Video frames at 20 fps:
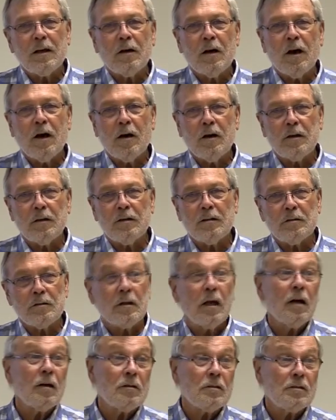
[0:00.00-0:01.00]
uh,
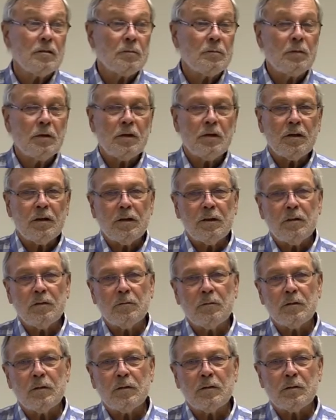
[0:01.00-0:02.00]
down at
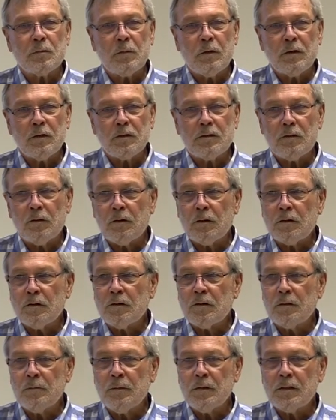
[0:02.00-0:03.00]
Superior, Superior
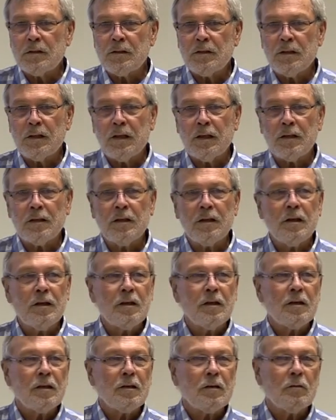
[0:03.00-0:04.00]
Historical Commission, and
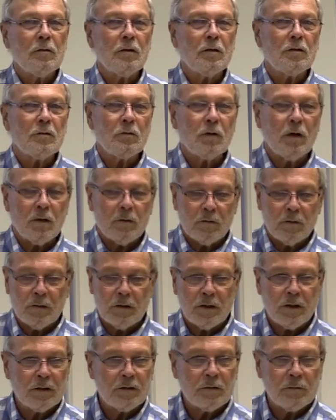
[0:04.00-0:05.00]
with
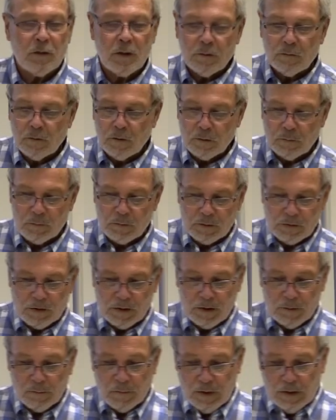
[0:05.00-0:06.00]
railroading at the Railroad
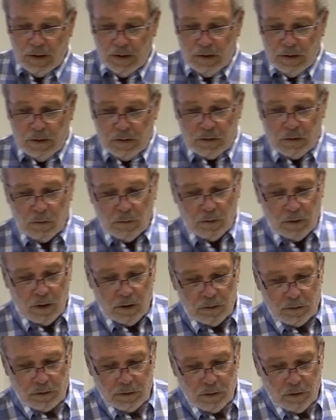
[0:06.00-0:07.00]
Museum. So we're
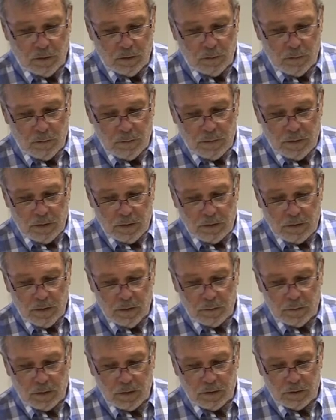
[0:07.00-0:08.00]
also
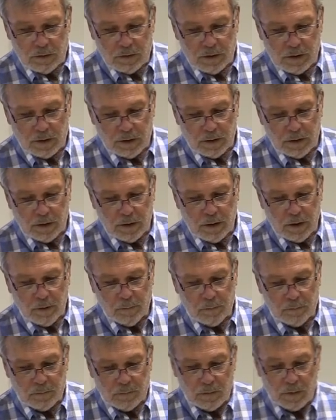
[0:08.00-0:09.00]
going to be using the uh,
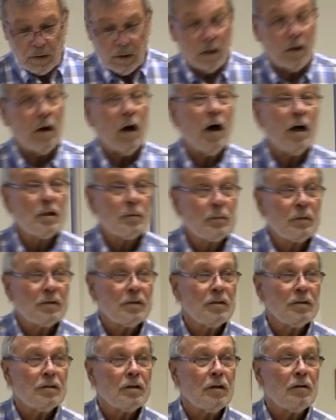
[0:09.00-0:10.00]
uh,
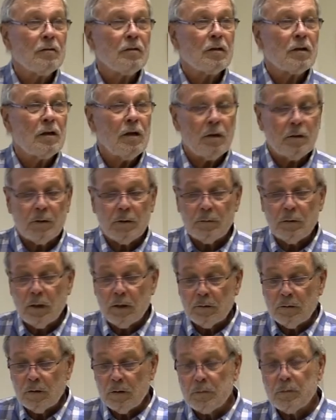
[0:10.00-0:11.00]
auspices of the Colorado
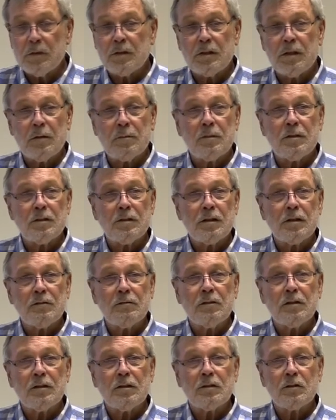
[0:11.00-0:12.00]
Railroad Museum this
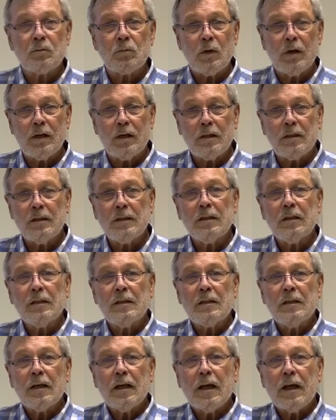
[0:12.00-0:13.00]
evening as well.
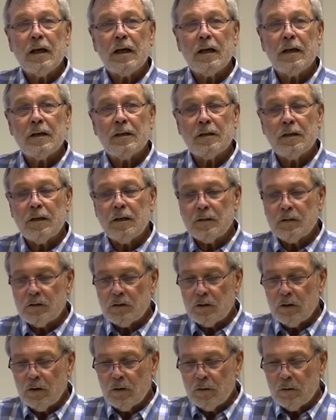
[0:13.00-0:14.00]
And uh,
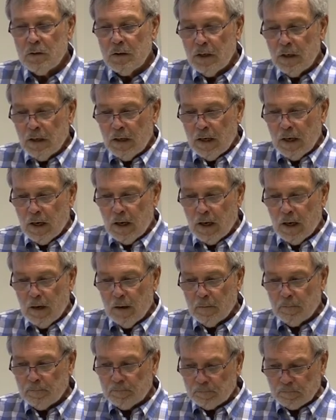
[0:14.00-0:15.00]
so
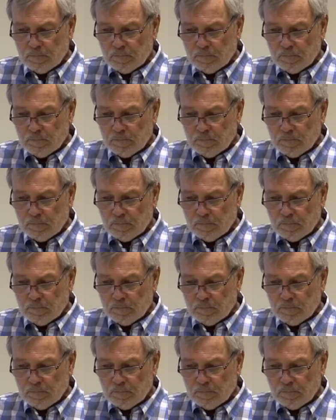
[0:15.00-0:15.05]
uh,